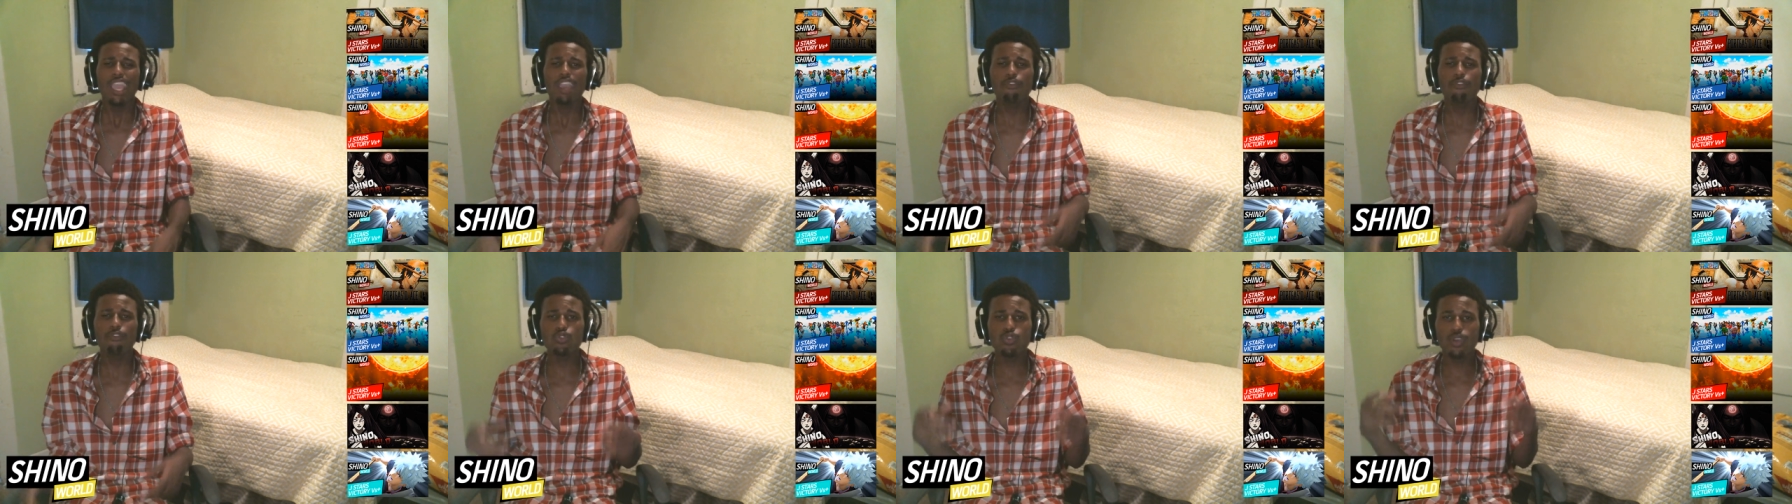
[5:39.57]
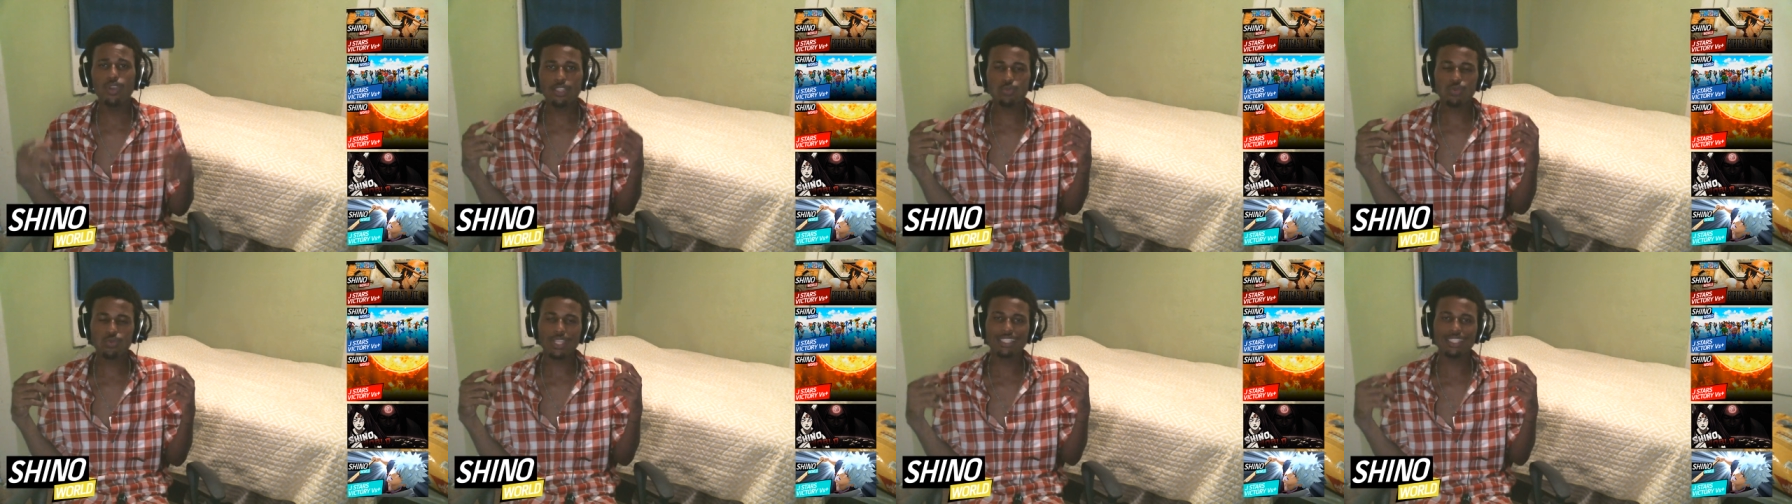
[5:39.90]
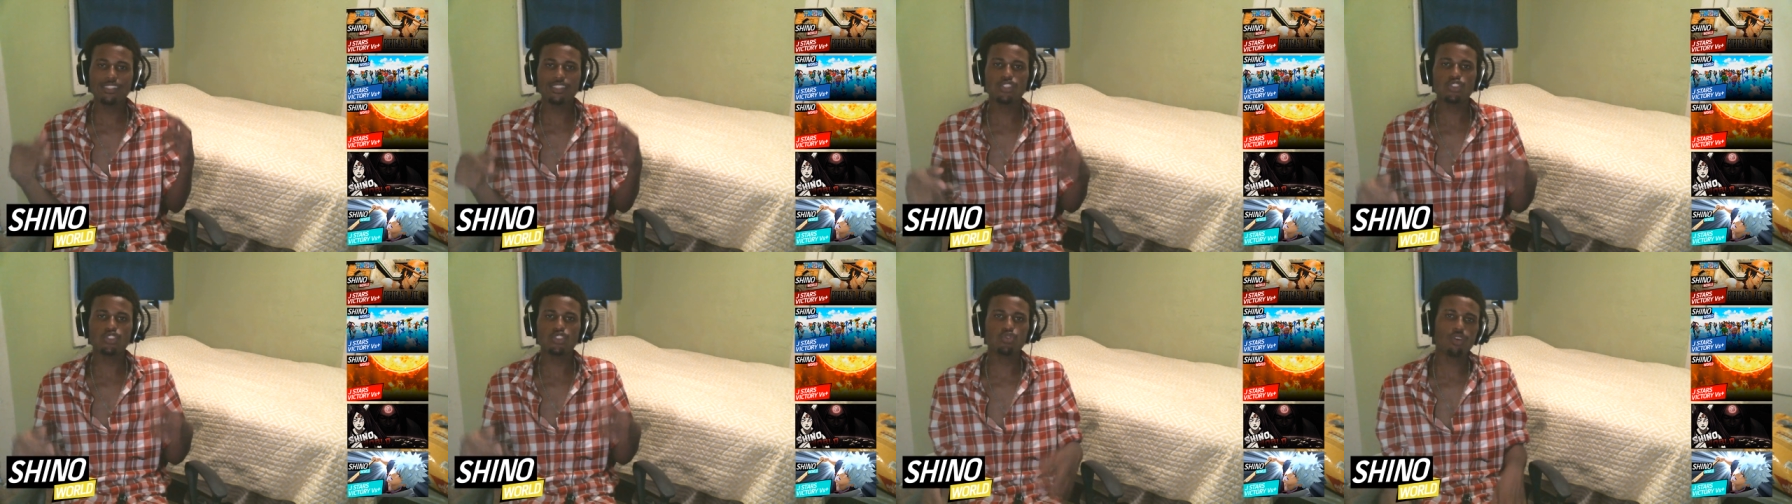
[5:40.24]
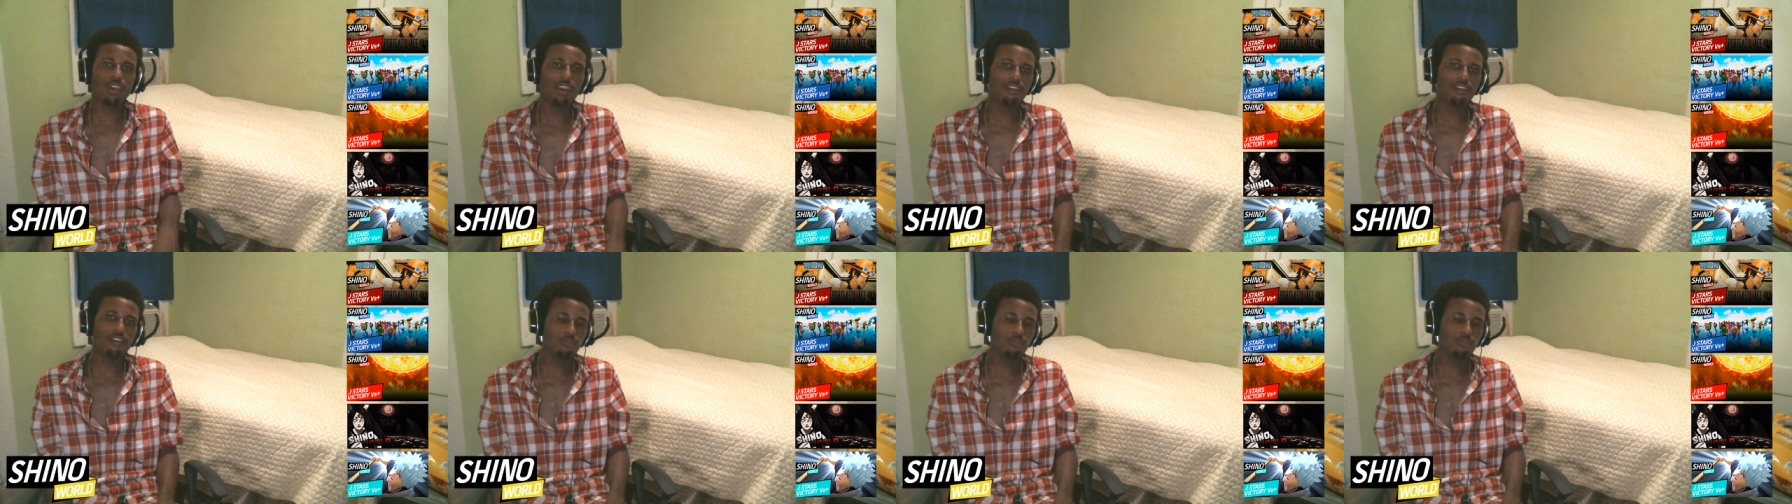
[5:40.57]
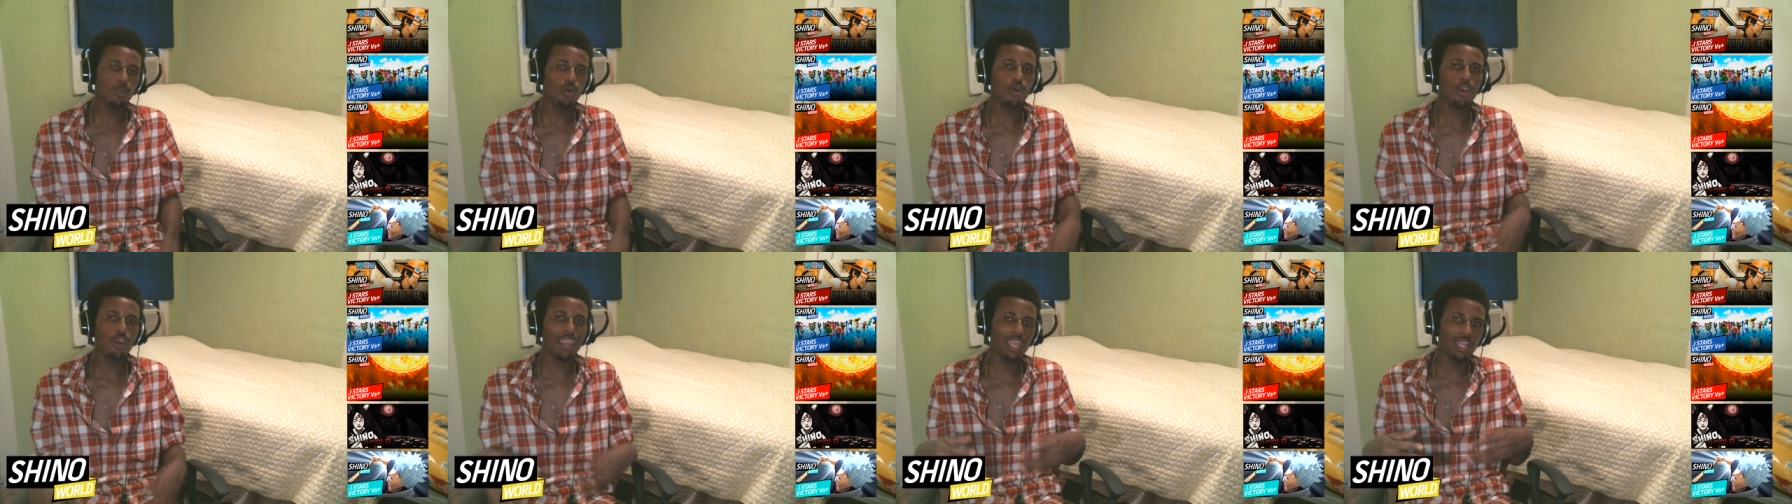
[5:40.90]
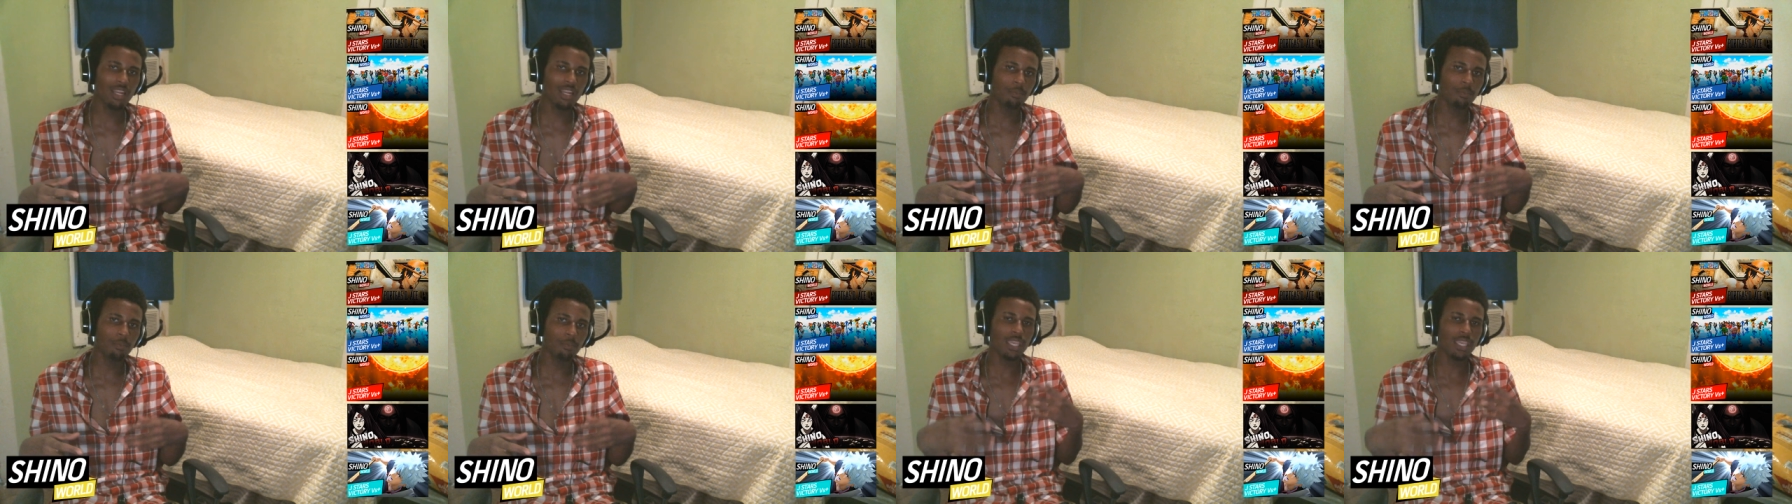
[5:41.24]
If you guys would like to subscribe for more
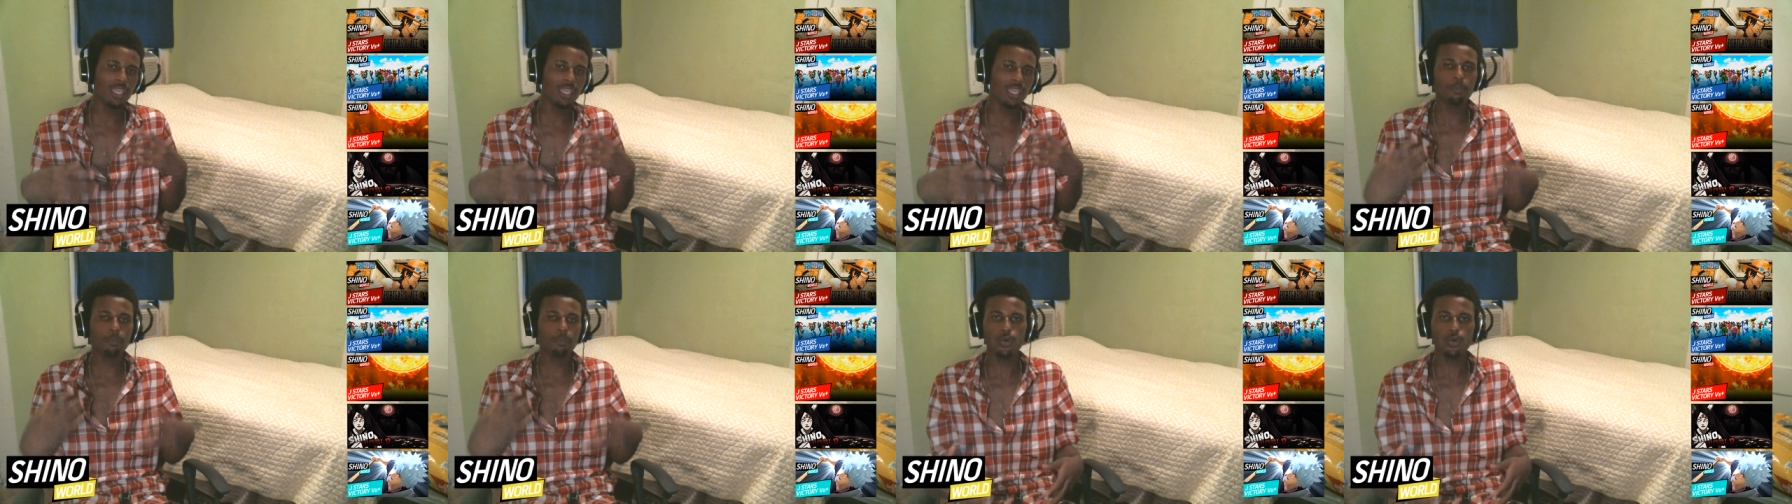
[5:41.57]
anime,